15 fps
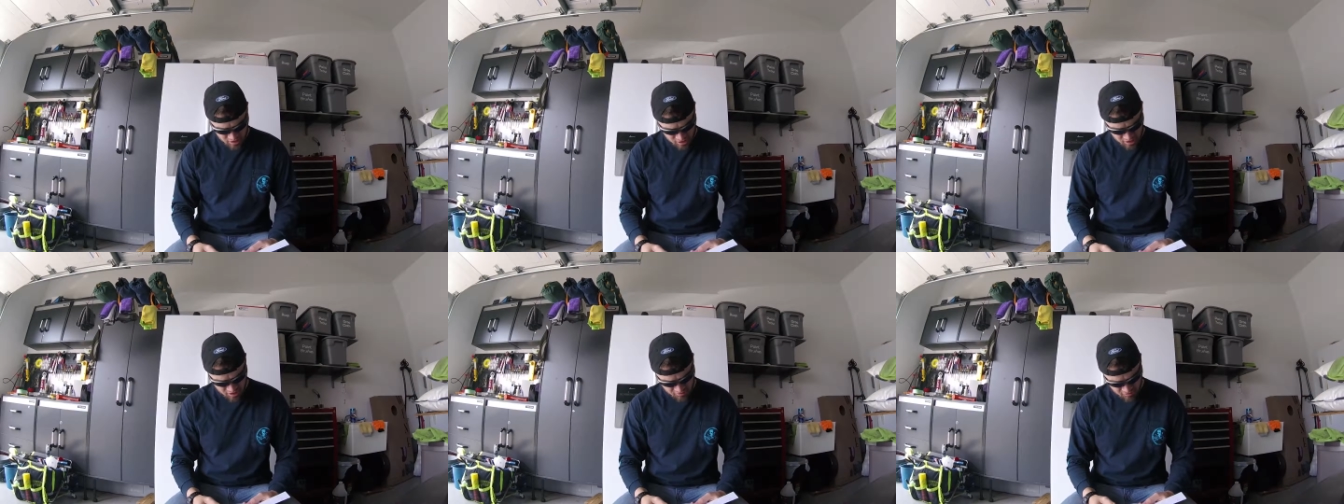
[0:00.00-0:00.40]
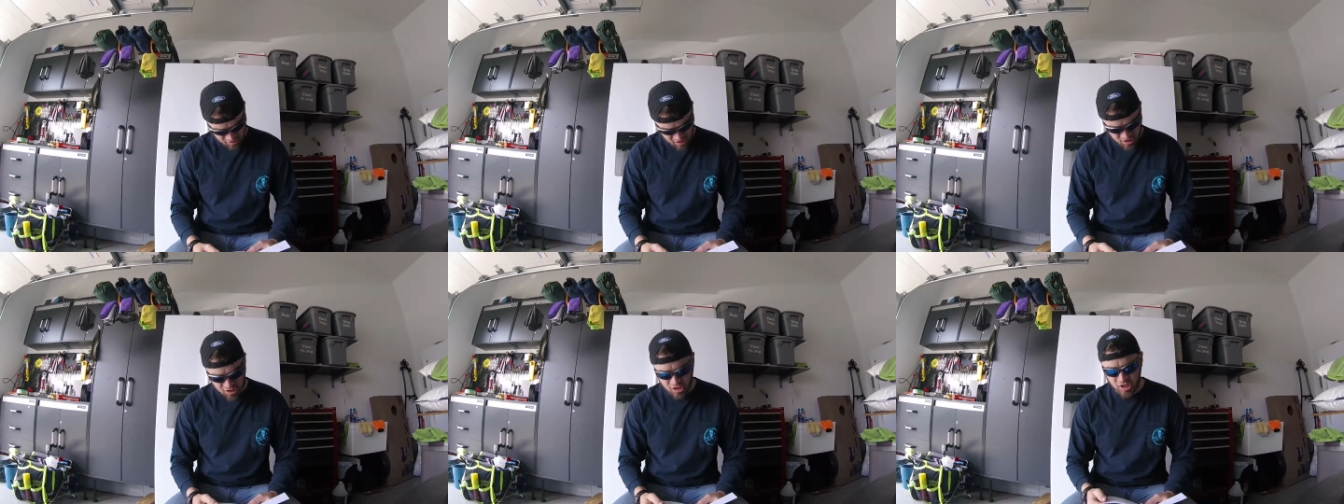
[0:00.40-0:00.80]

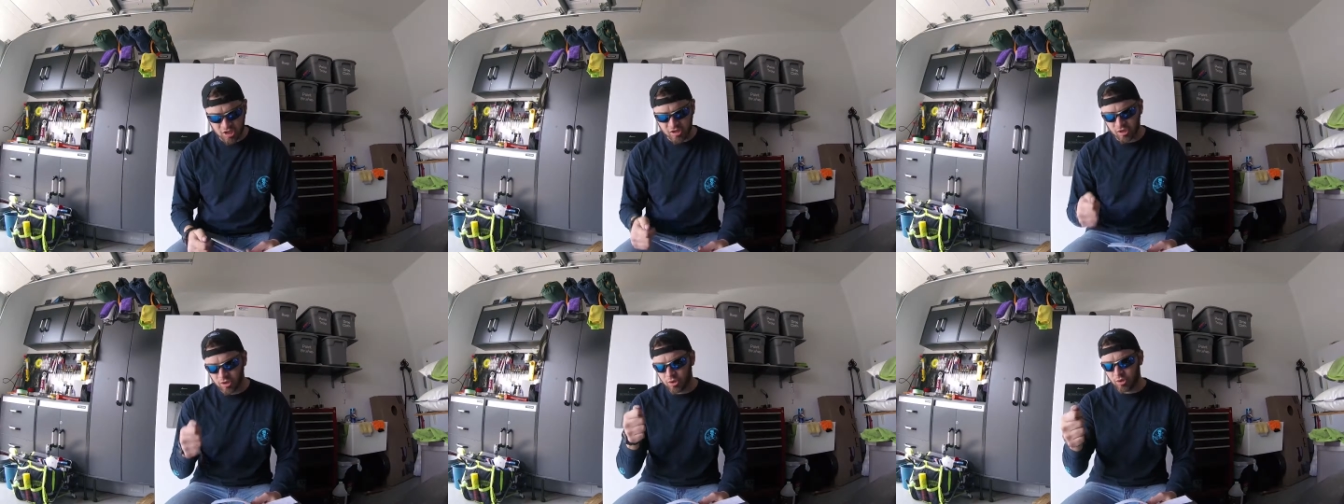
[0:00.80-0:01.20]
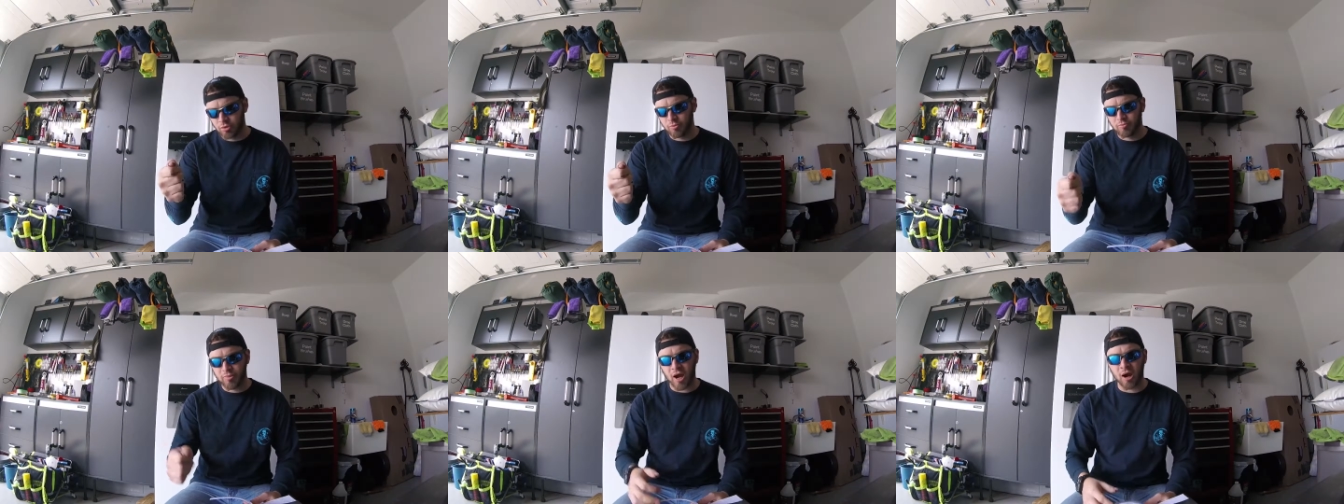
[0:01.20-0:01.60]
And then you get the little
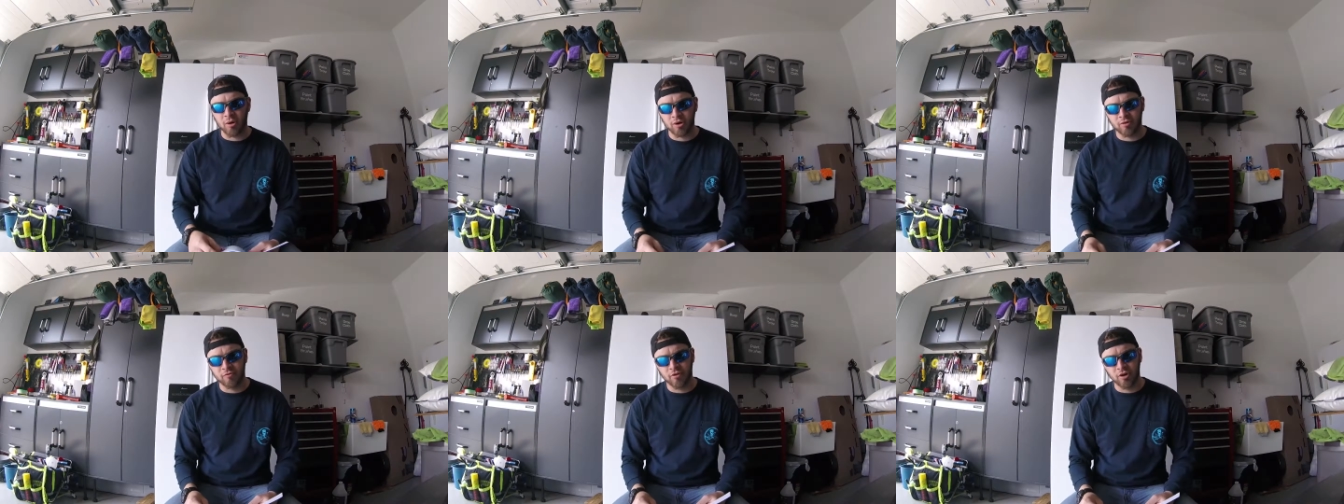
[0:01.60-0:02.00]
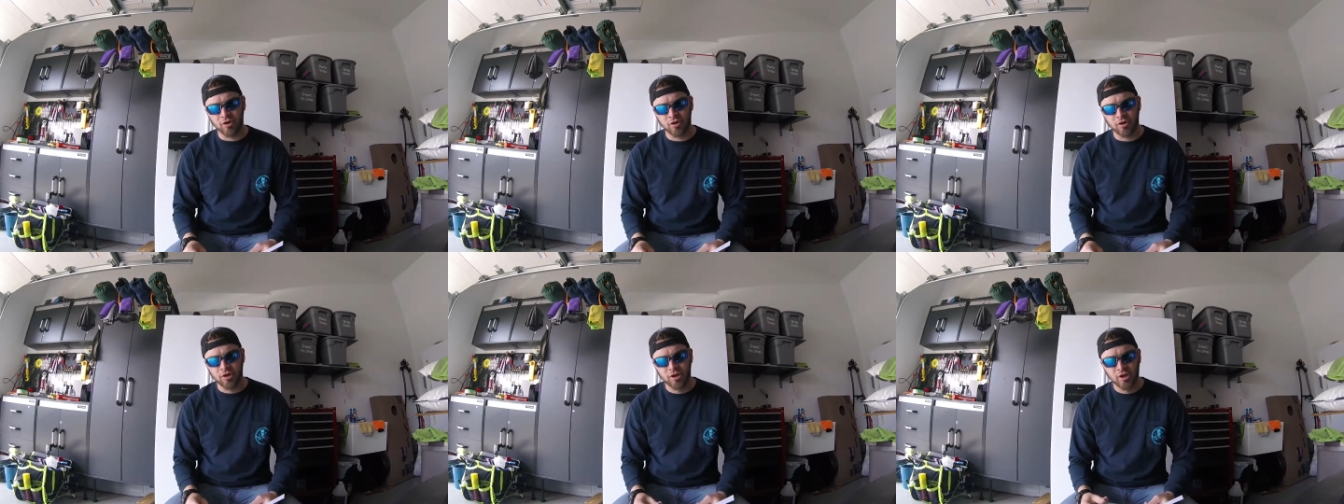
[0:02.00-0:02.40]
power
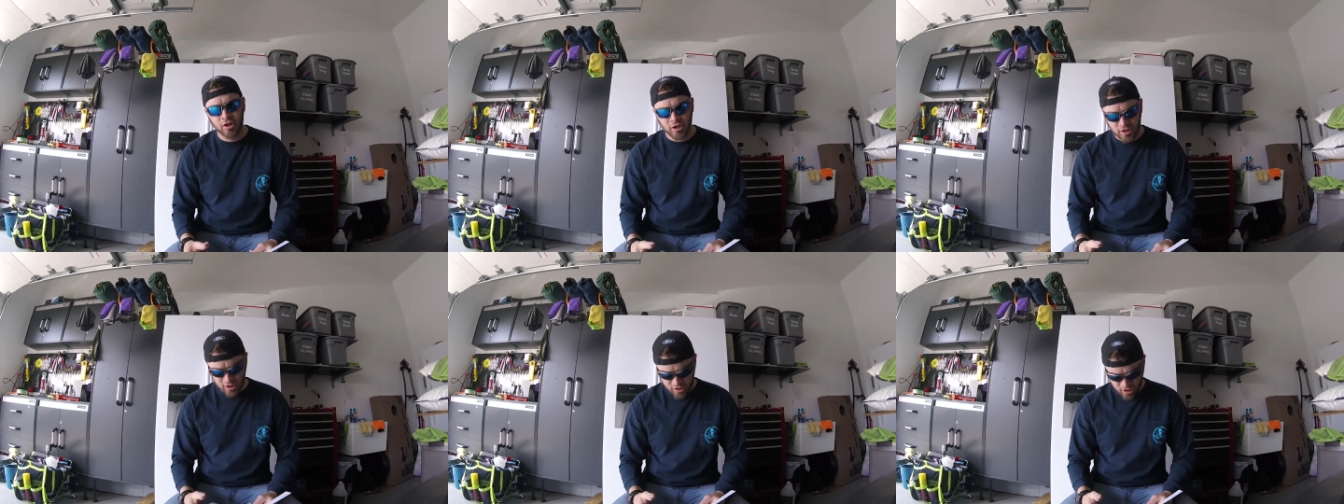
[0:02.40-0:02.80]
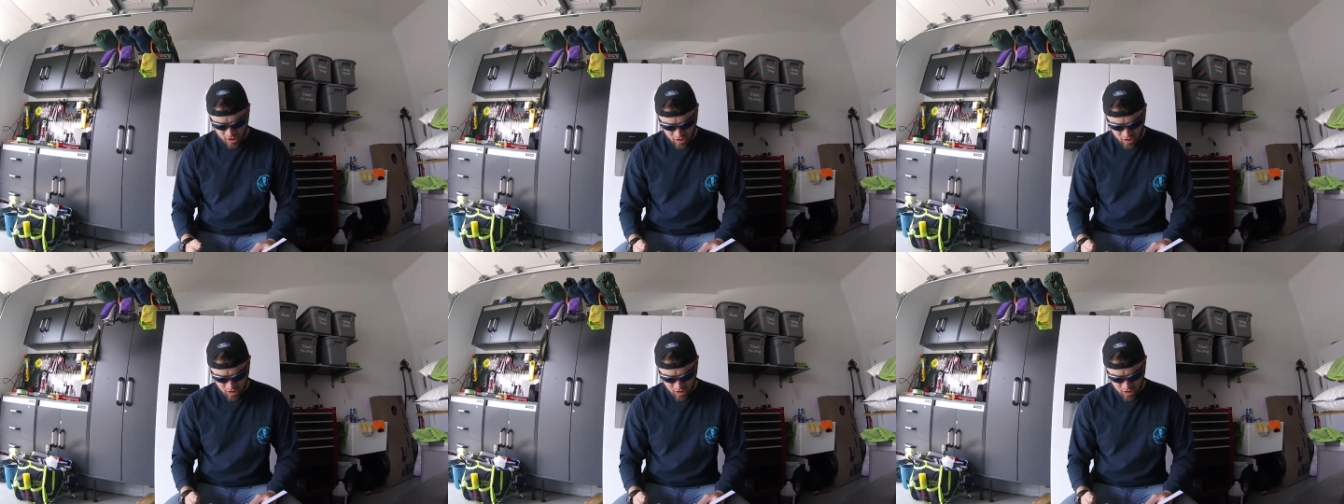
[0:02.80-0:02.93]
converter that